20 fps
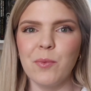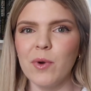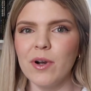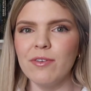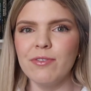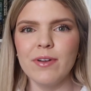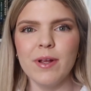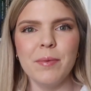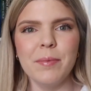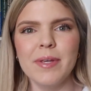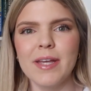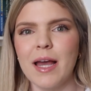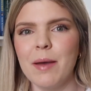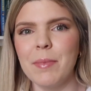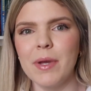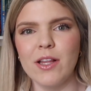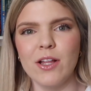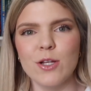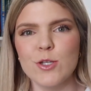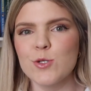We're filming on
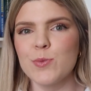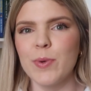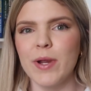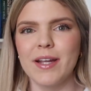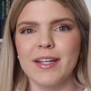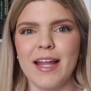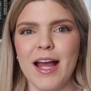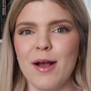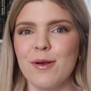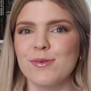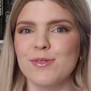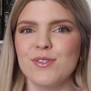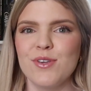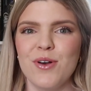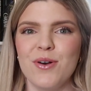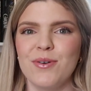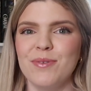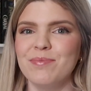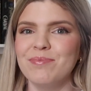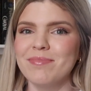my lunch break now,
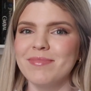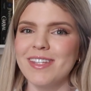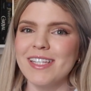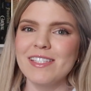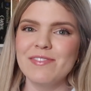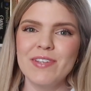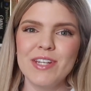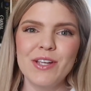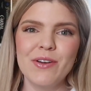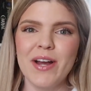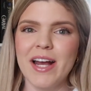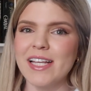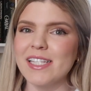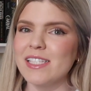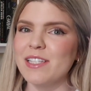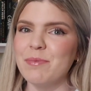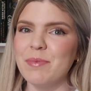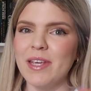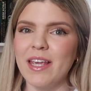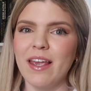so this video
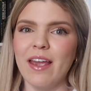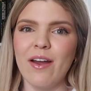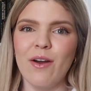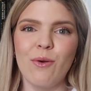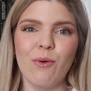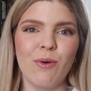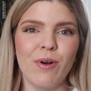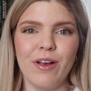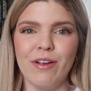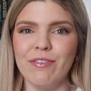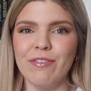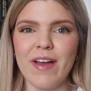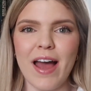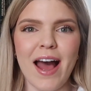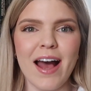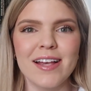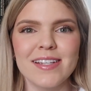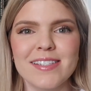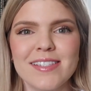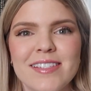has to be real
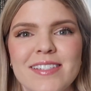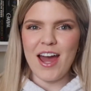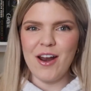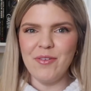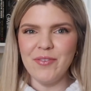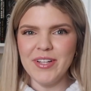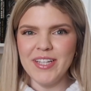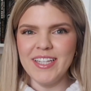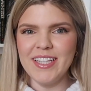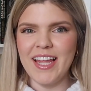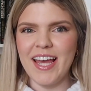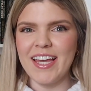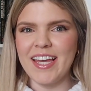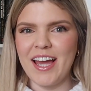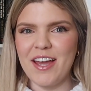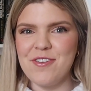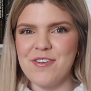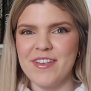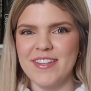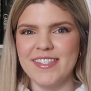fast. I don't really like
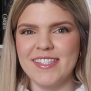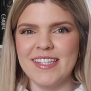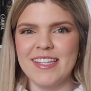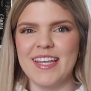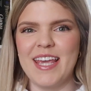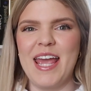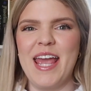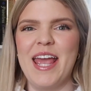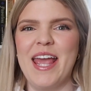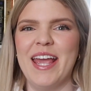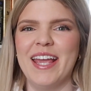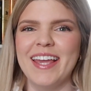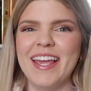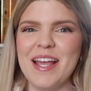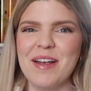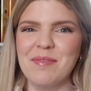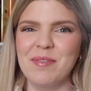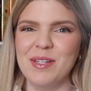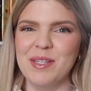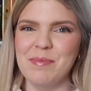how you can see the
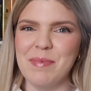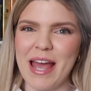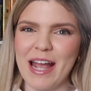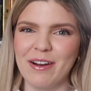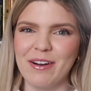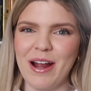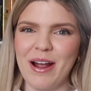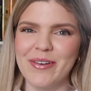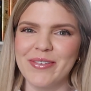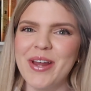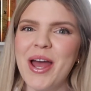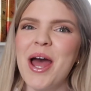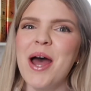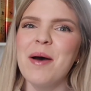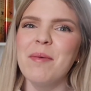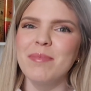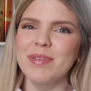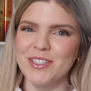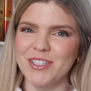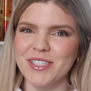camera in the background,
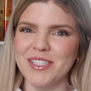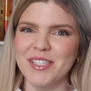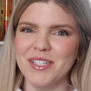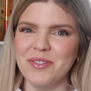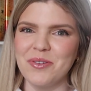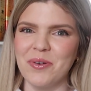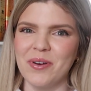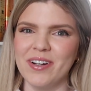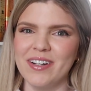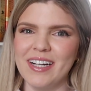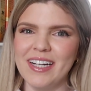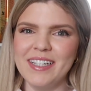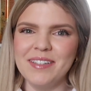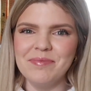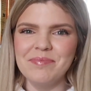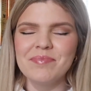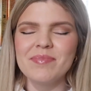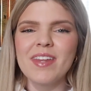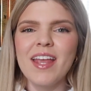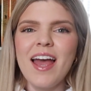but just ignore
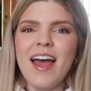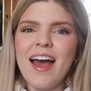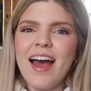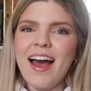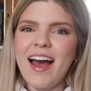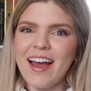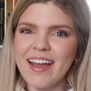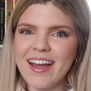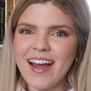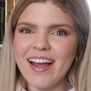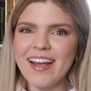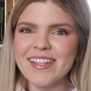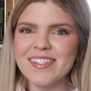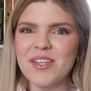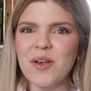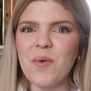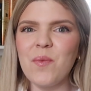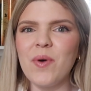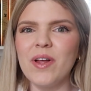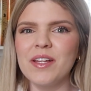it. Hi
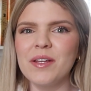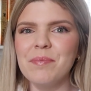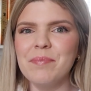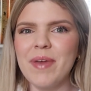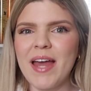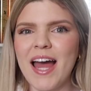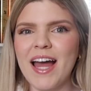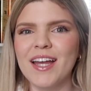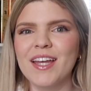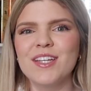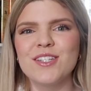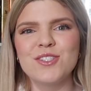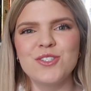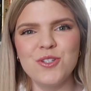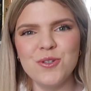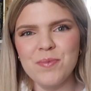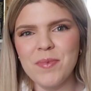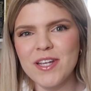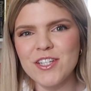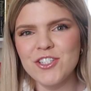guys, welcome back
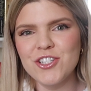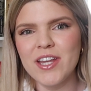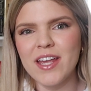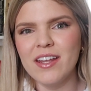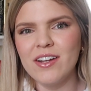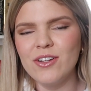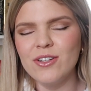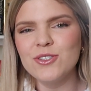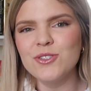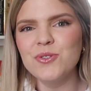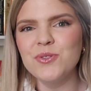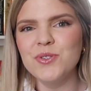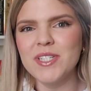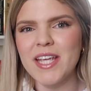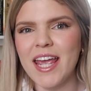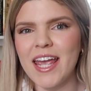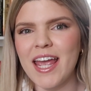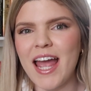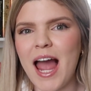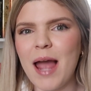to my channel.
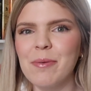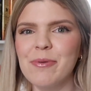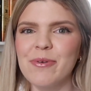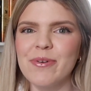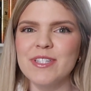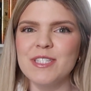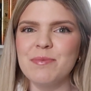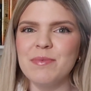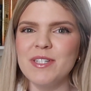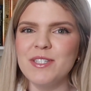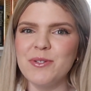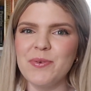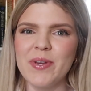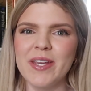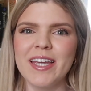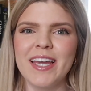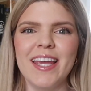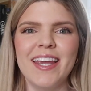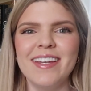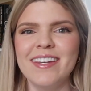Today I'm going to be
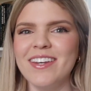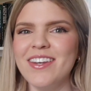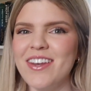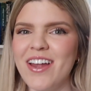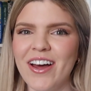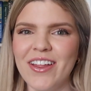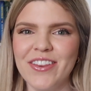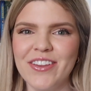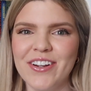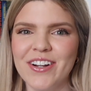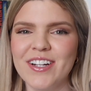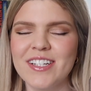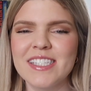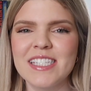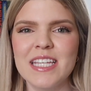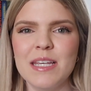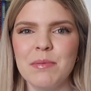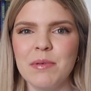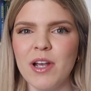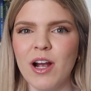doing another
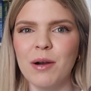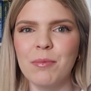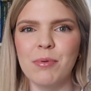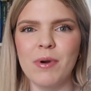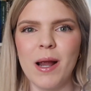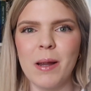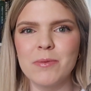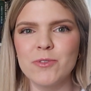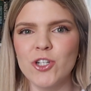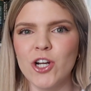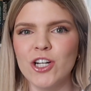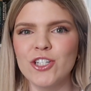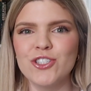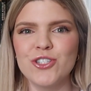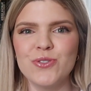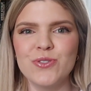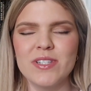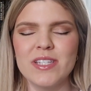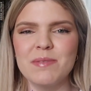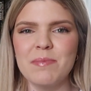TBR prompt jar
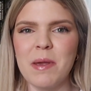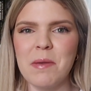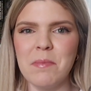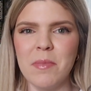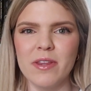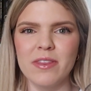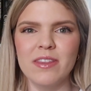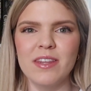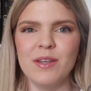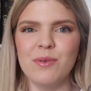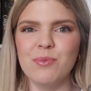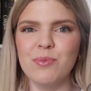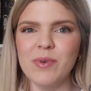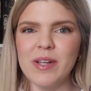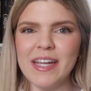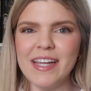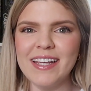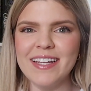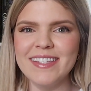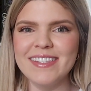chooses my monthly
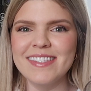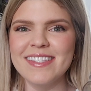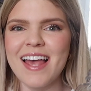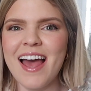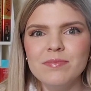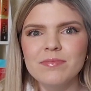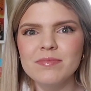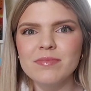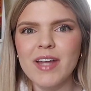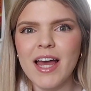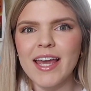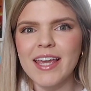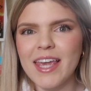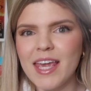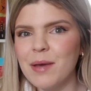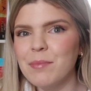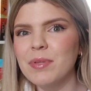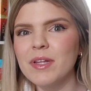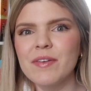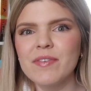reads. I
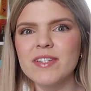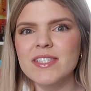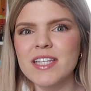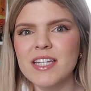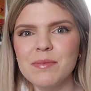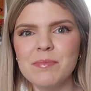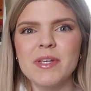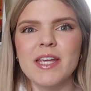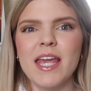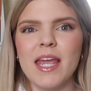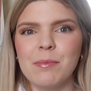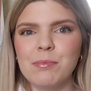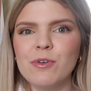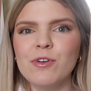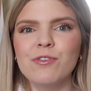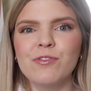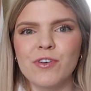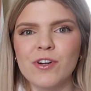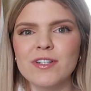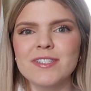can't believe it's gonna be
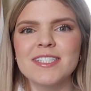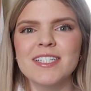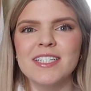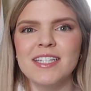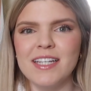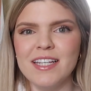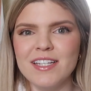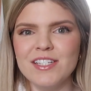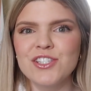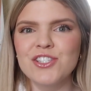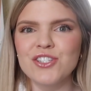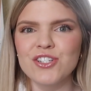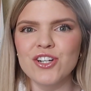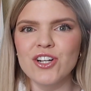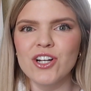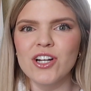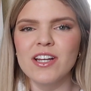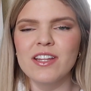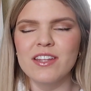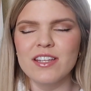April 1st and
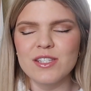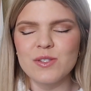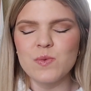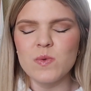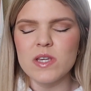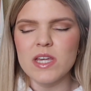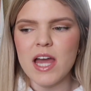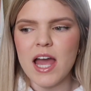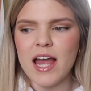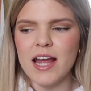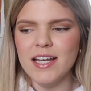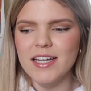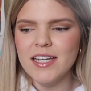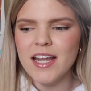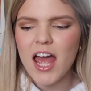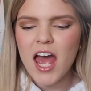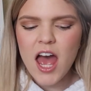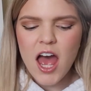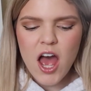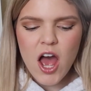Easter this
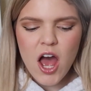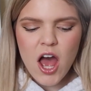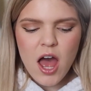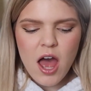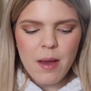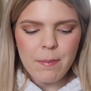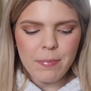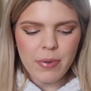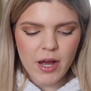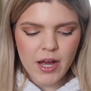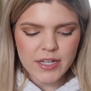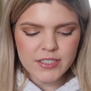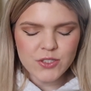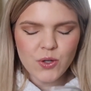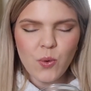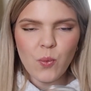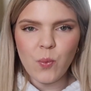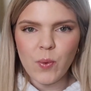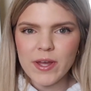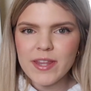weekend. But
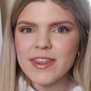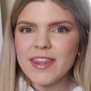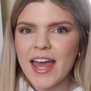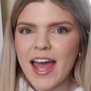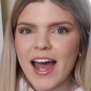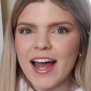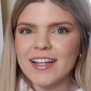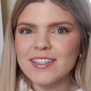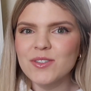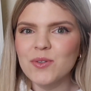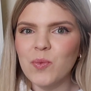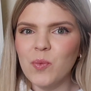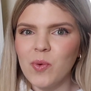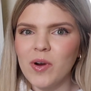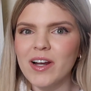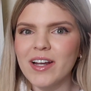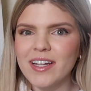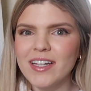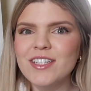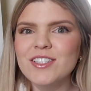with that,
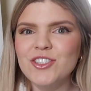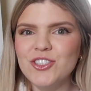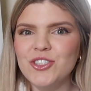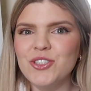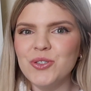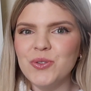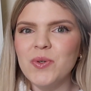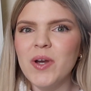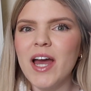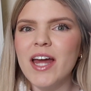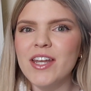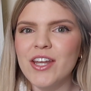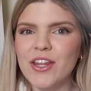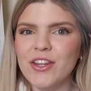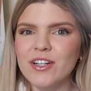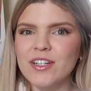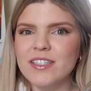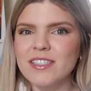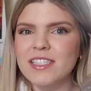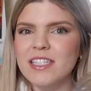we're gonna do
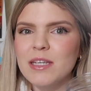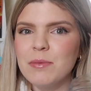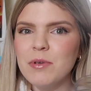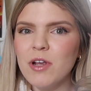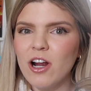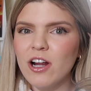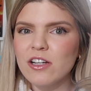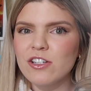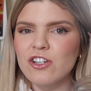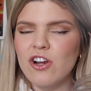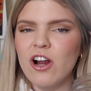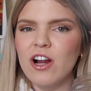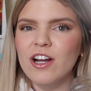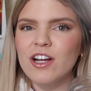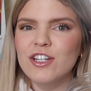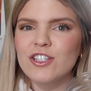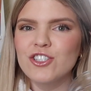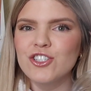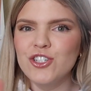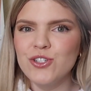another TBR
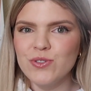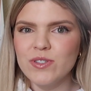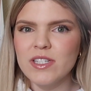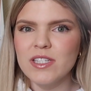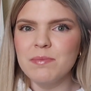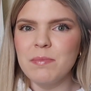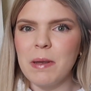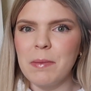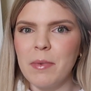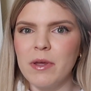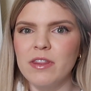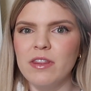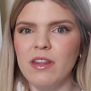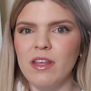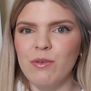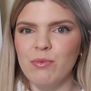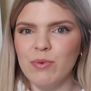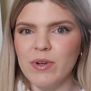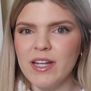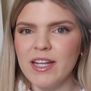jar chooses my
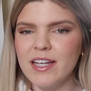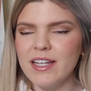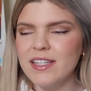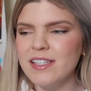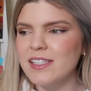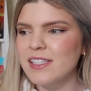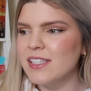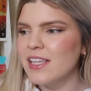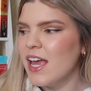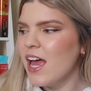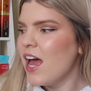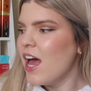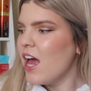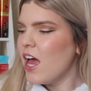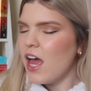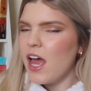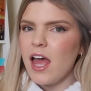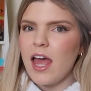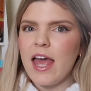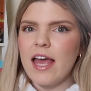monthly reads.
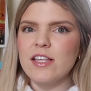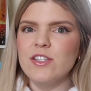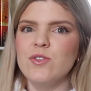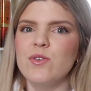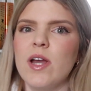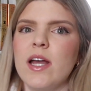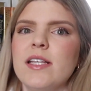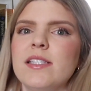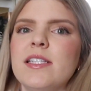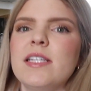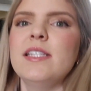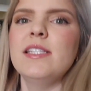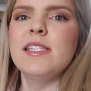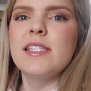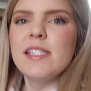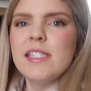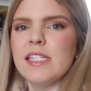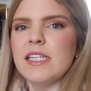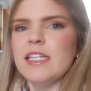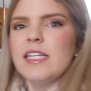As you guys can
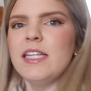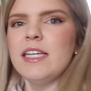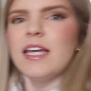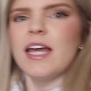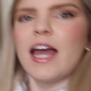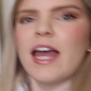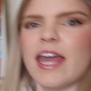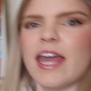see,